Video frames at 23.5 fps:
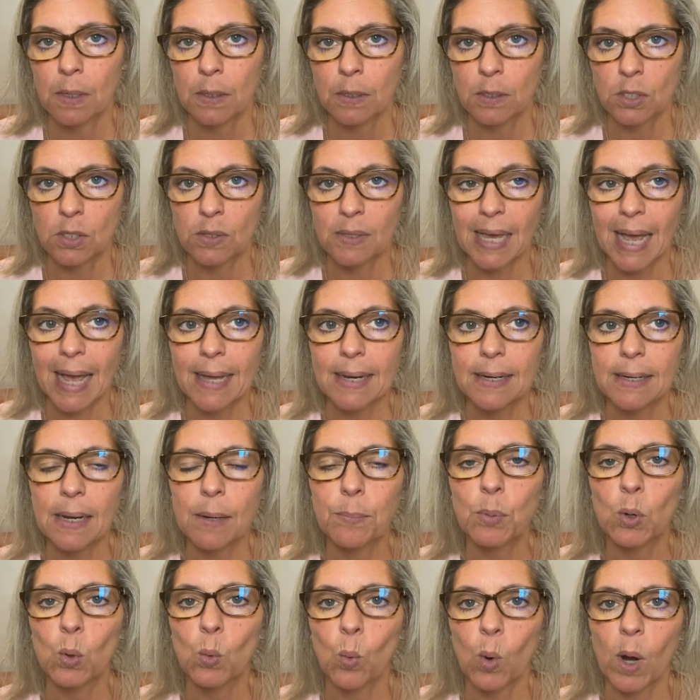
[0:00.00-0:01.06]
So that
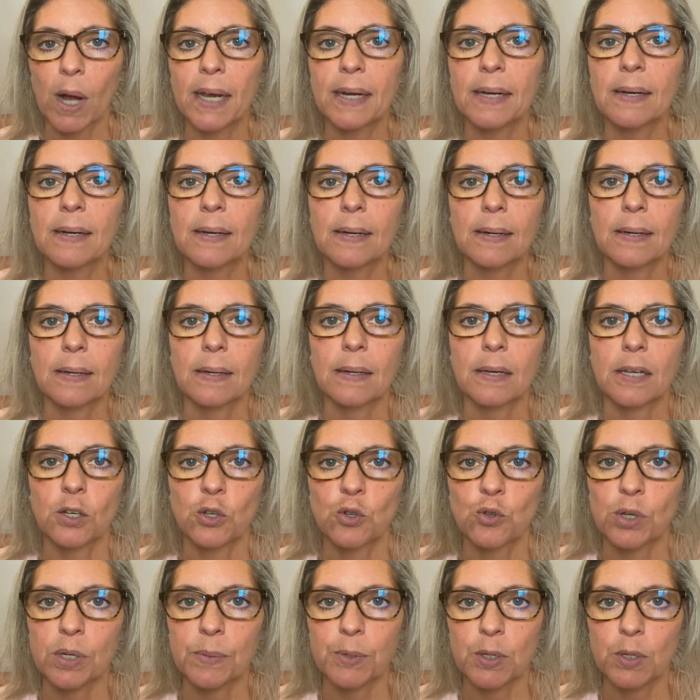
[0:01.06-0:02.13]
number one
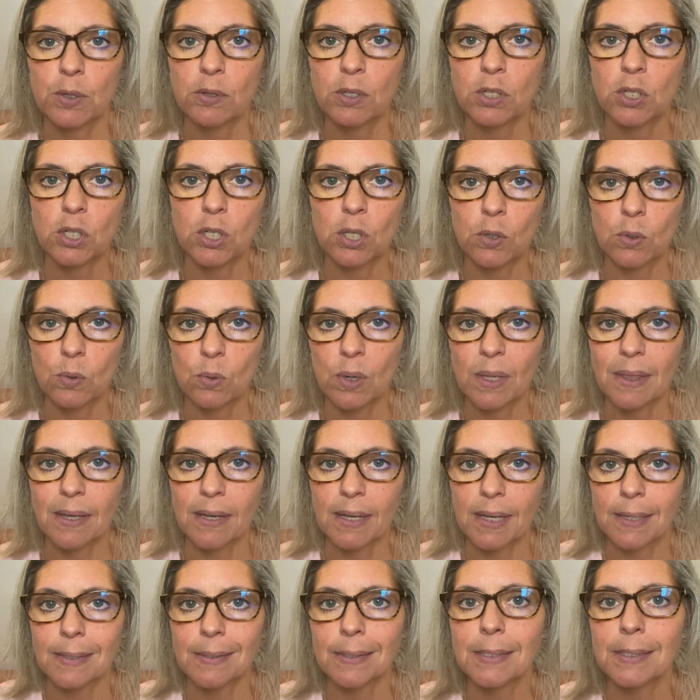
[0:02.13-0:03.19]
contributes to the
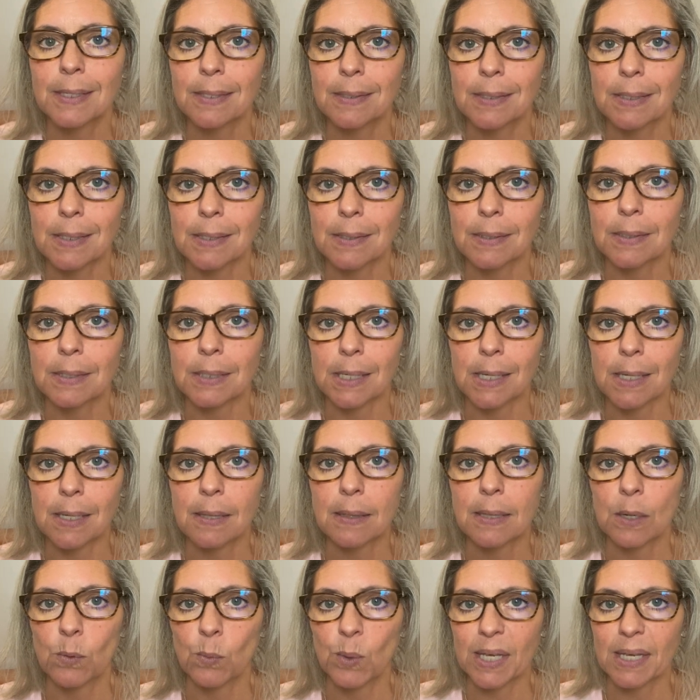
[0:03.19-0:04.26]
consistency
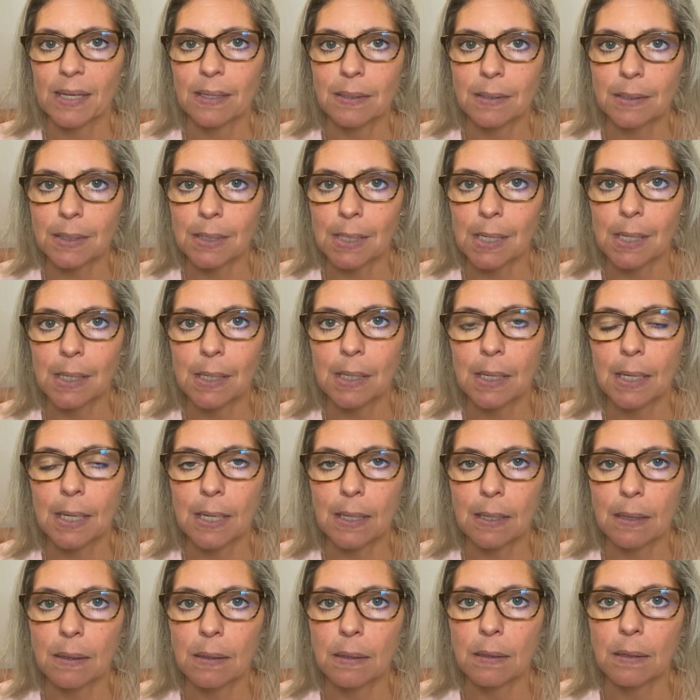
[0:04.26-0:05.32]
that we can see
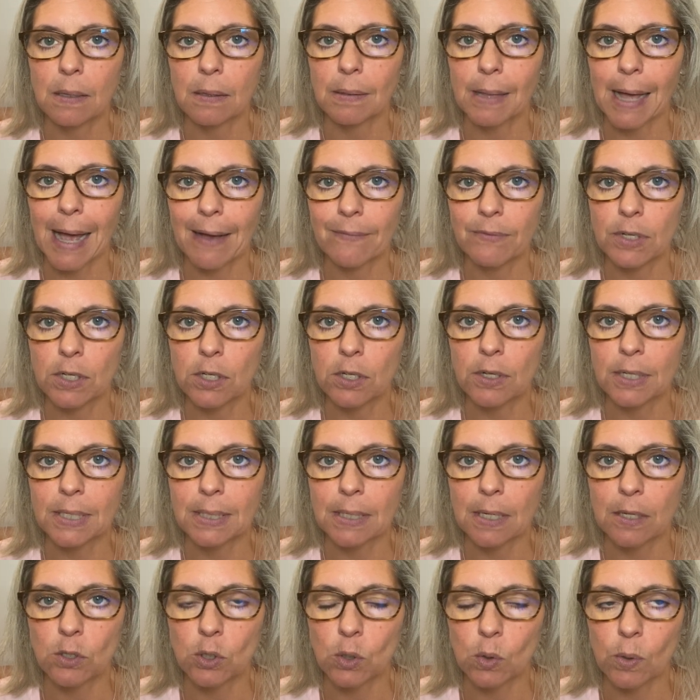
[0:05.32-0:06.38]
in the lavender
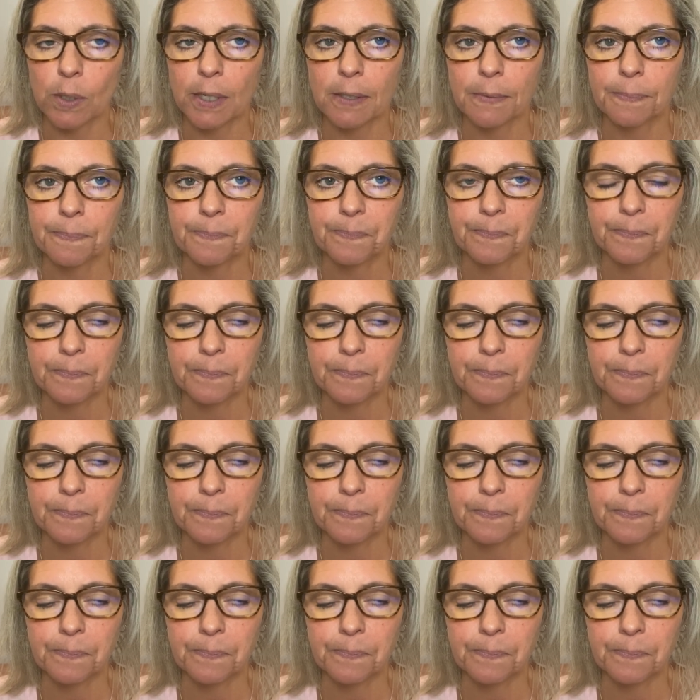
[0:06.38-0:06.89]
essential oil.